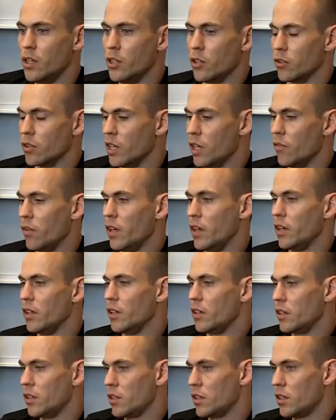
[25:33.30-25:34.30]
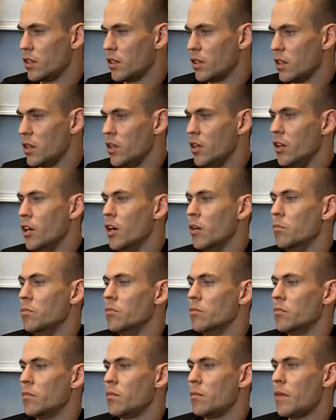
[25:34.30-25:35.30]
You know, giving
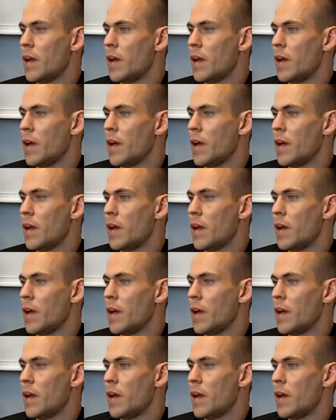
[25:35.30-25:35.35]
him